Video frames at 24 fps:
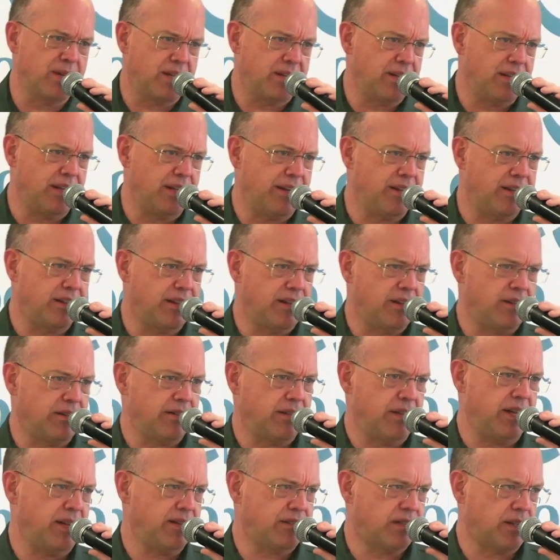They're like,
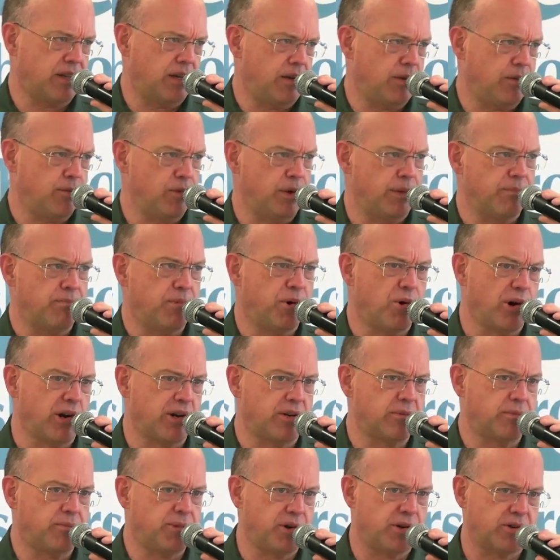that's an
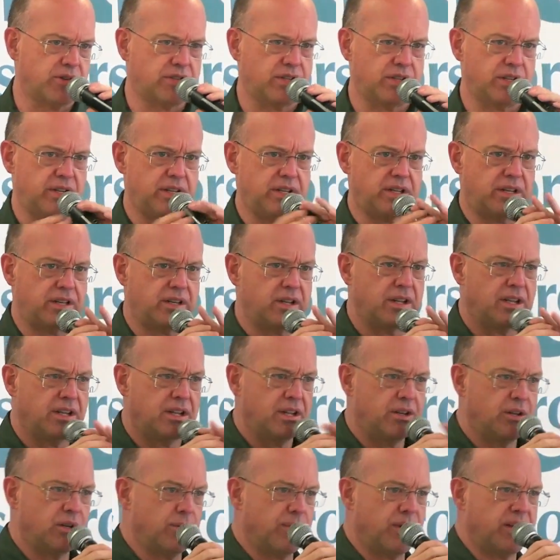important person, and
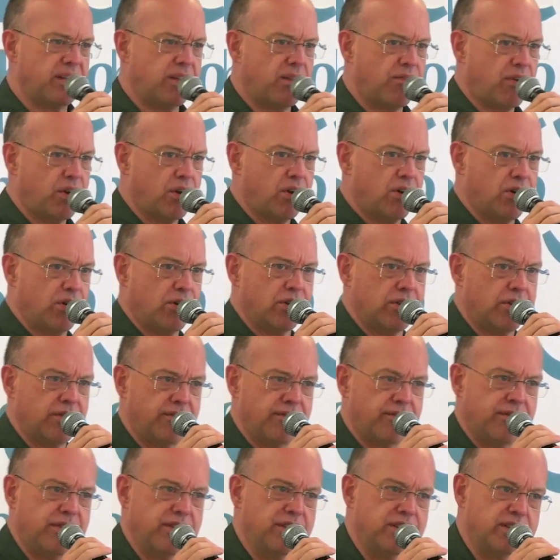nobody ever heard of
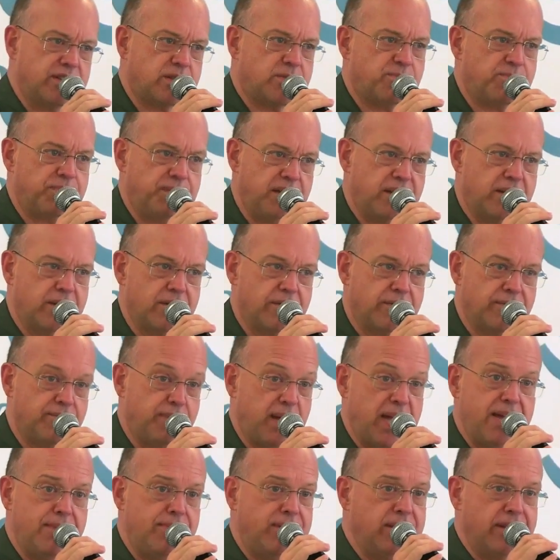this, you know,
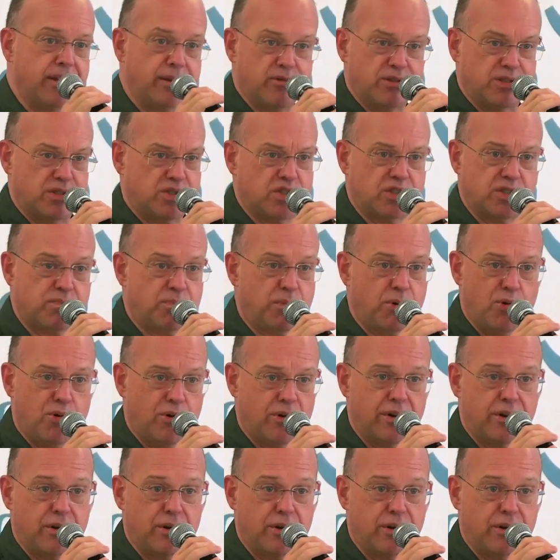baby that was just born.